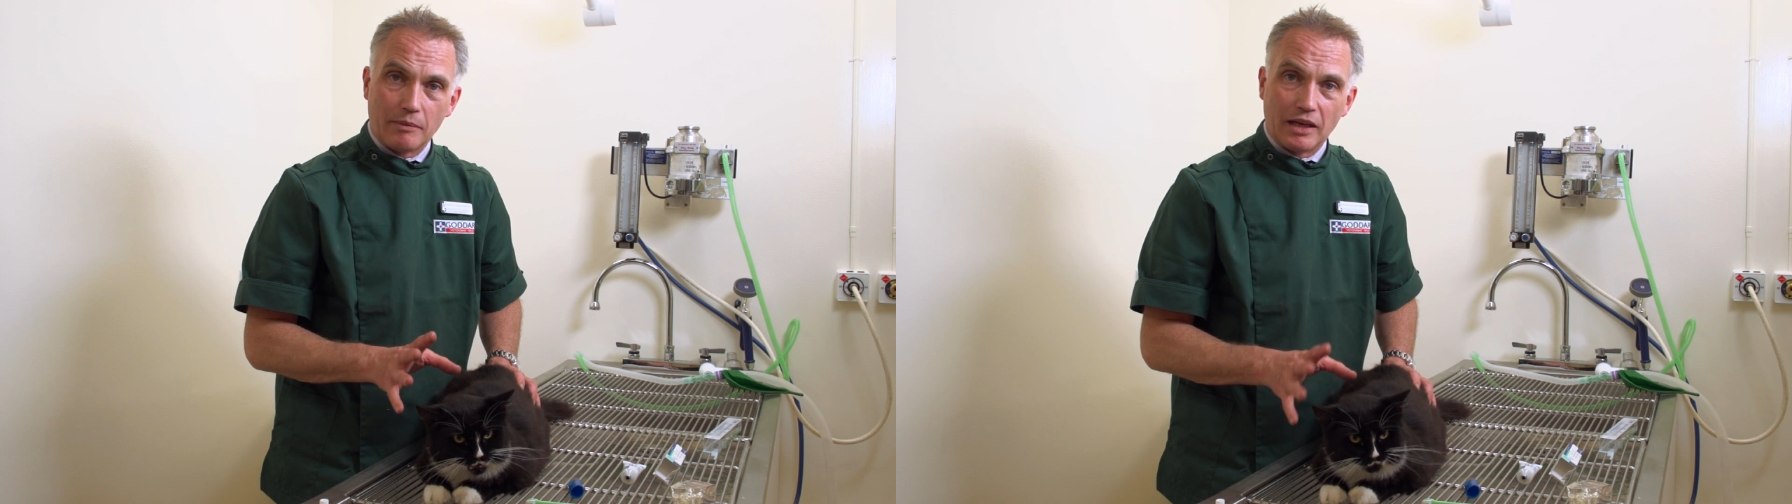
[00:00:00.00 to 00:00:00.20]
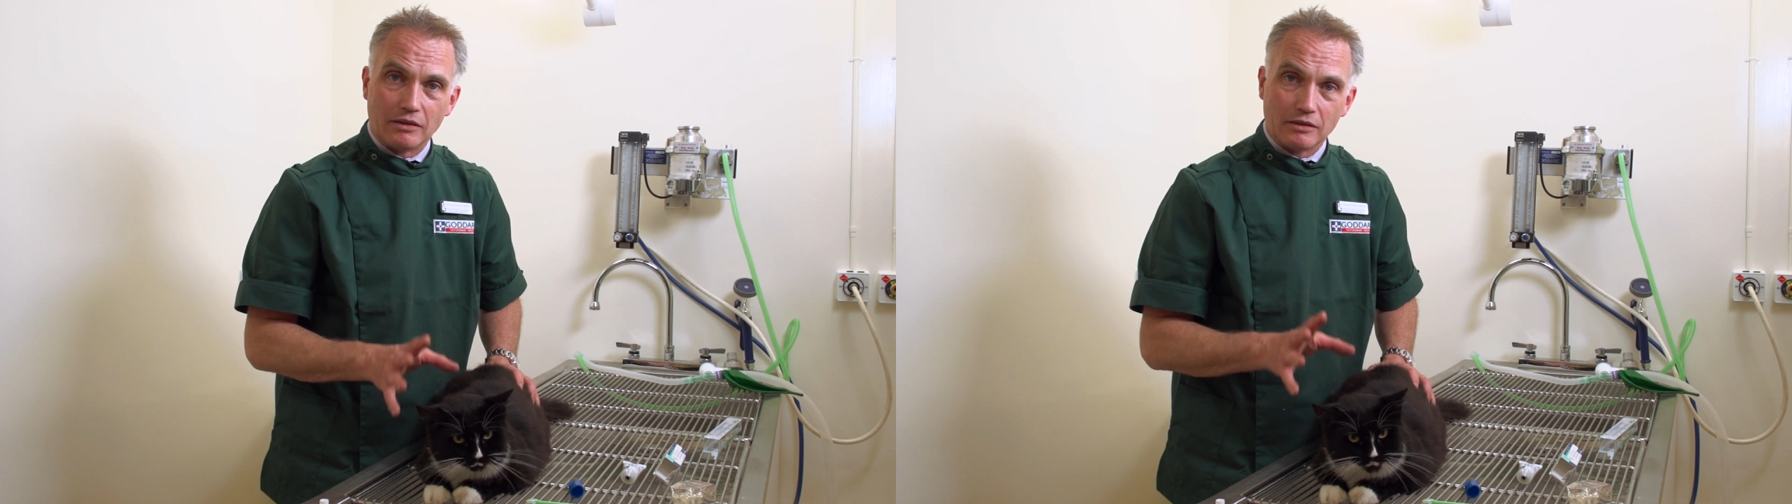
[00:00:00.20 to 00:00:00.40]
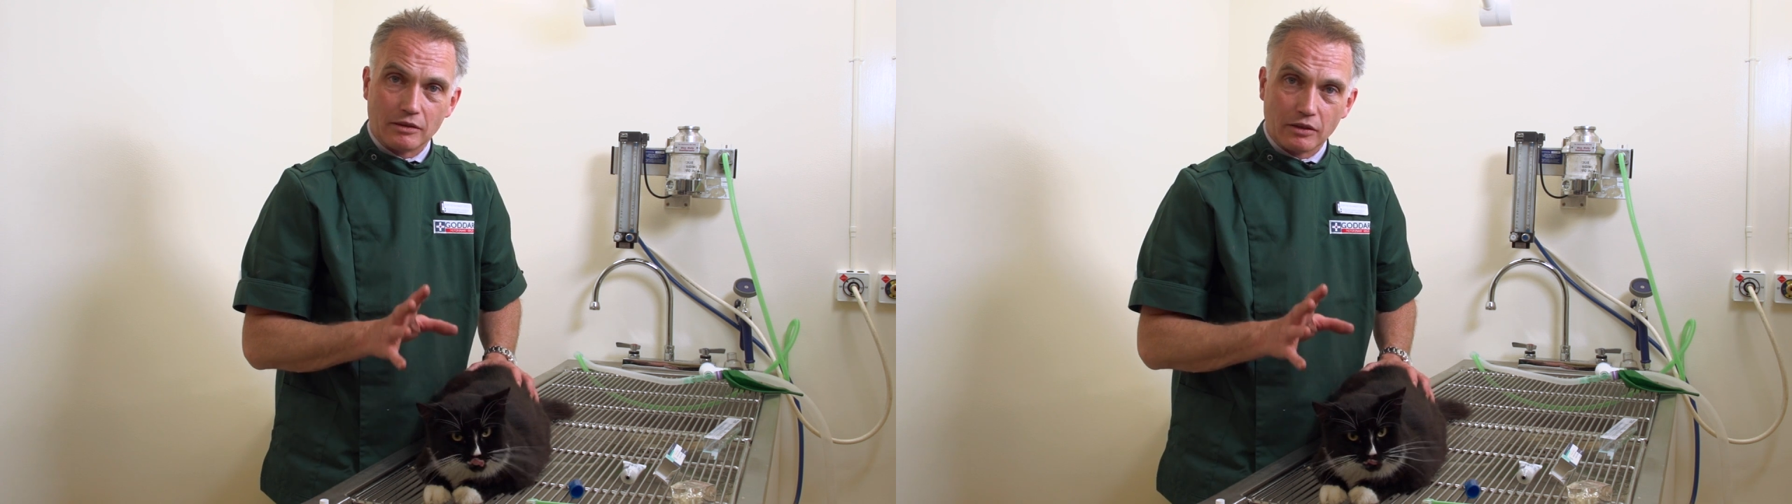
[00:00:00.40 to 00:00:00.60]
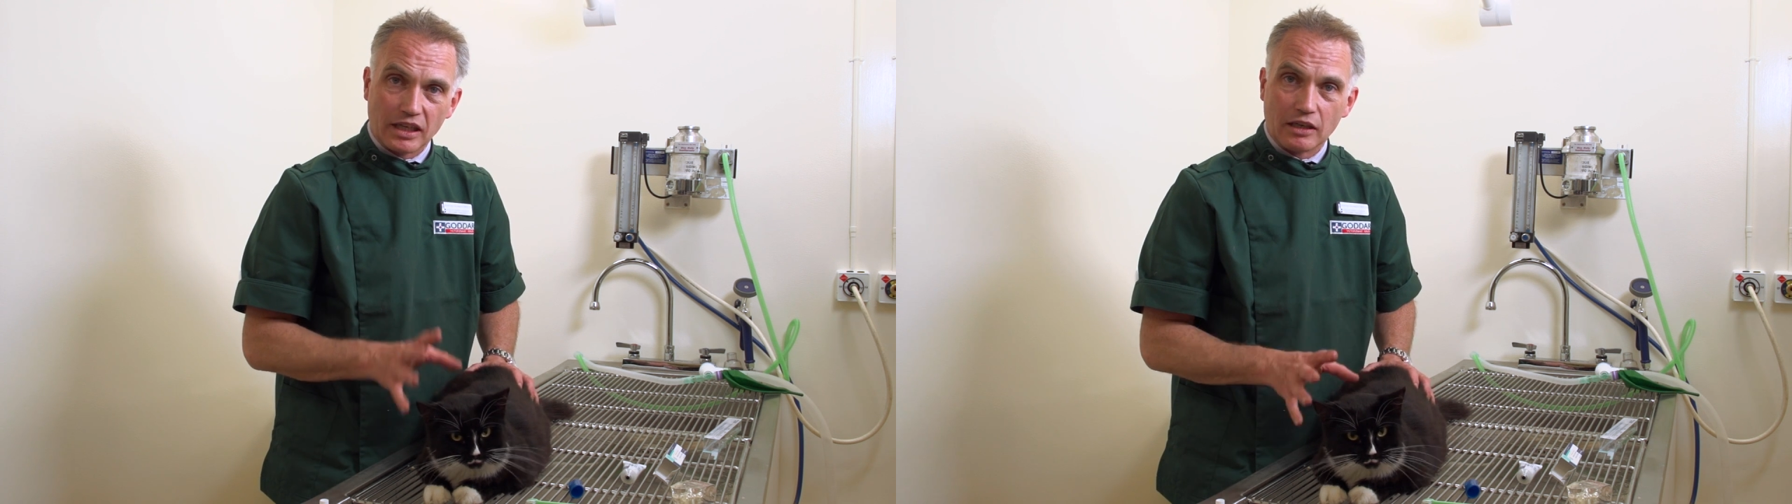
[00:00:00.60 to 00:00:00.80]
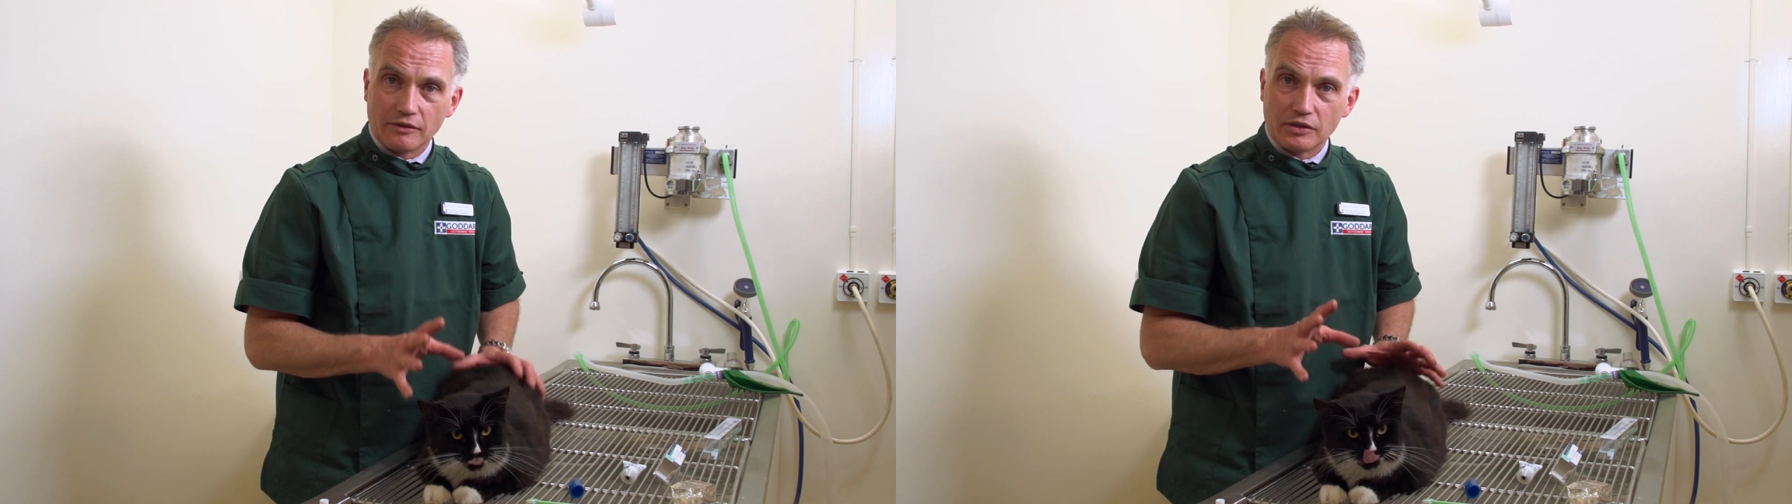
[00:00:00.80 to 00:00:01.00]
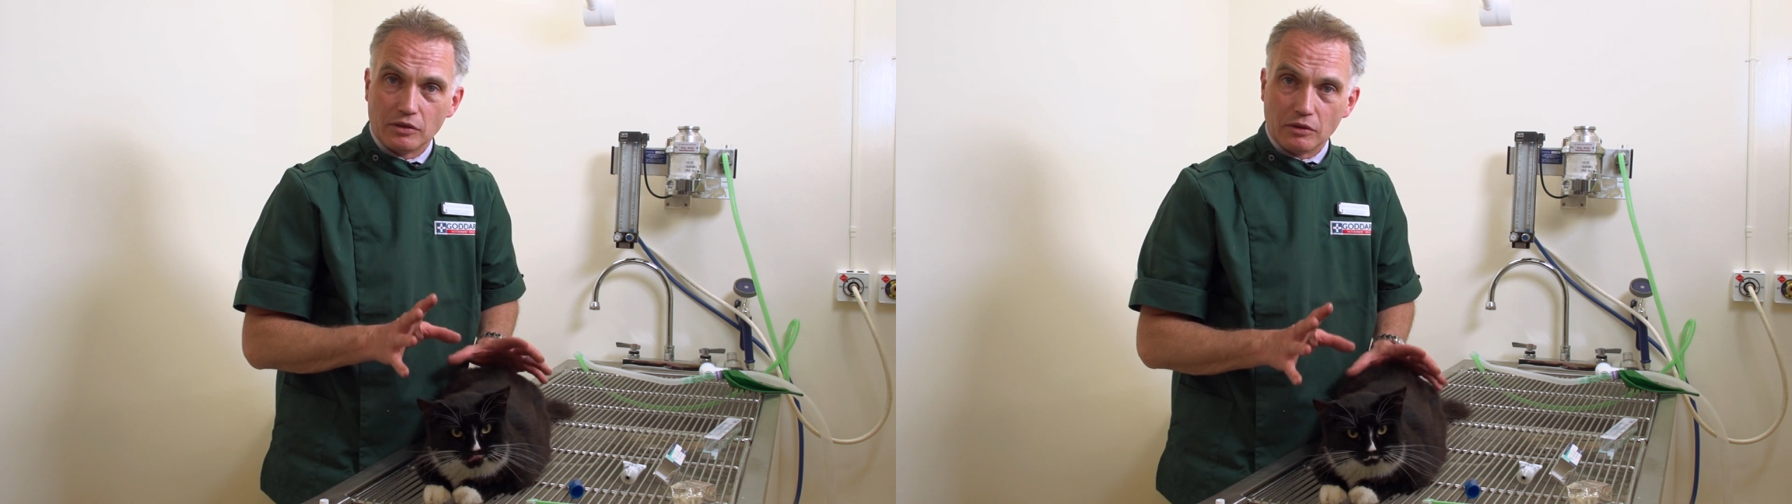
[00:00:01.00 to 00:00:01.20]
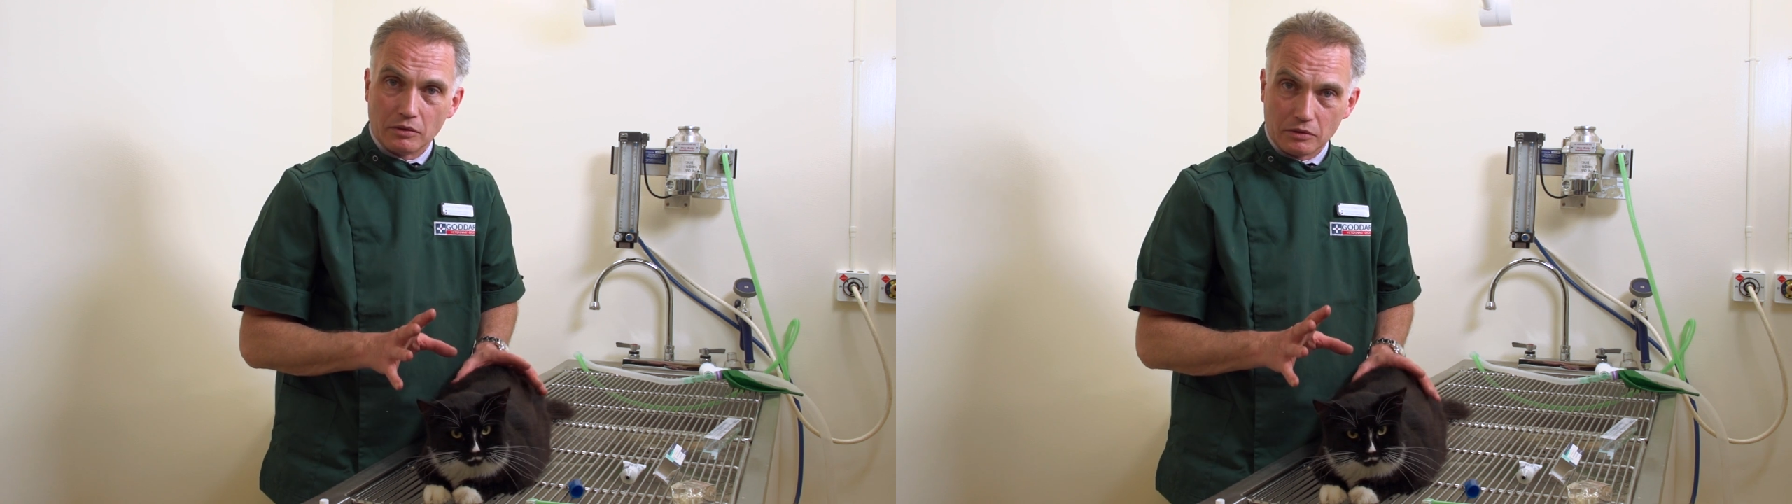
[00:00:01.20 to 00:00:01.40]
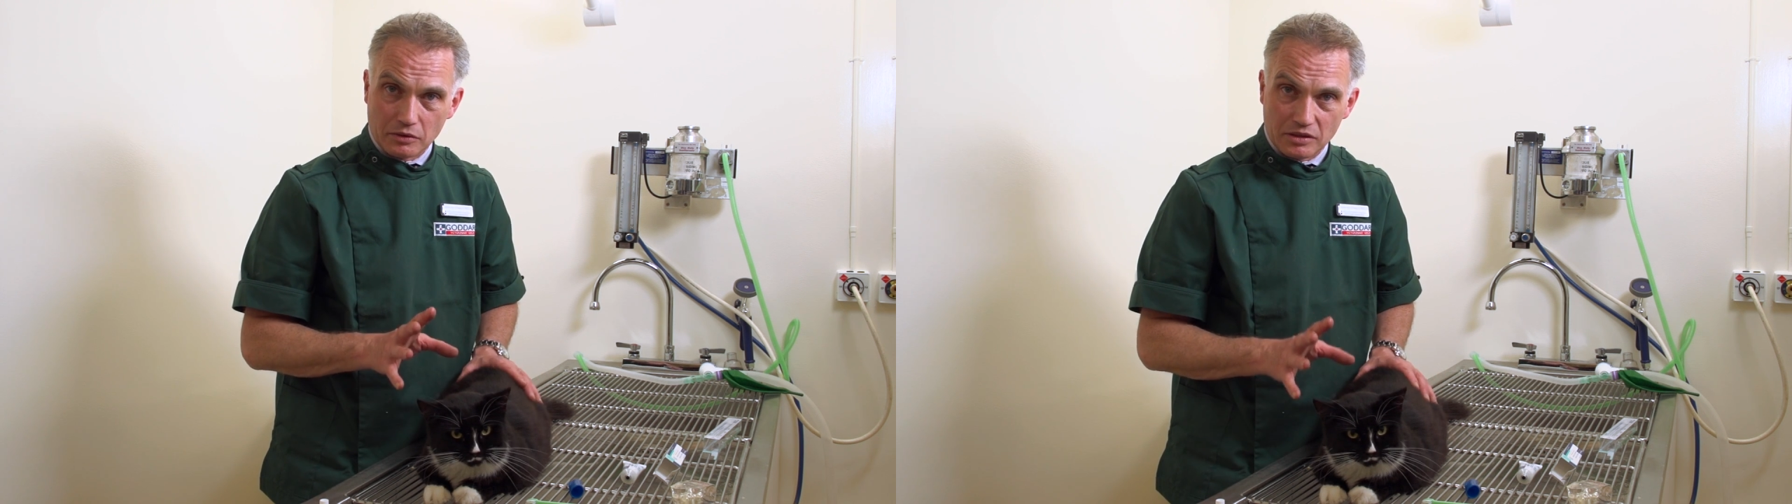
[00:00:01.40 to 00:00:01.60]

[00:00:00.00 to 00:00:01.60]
about looking after your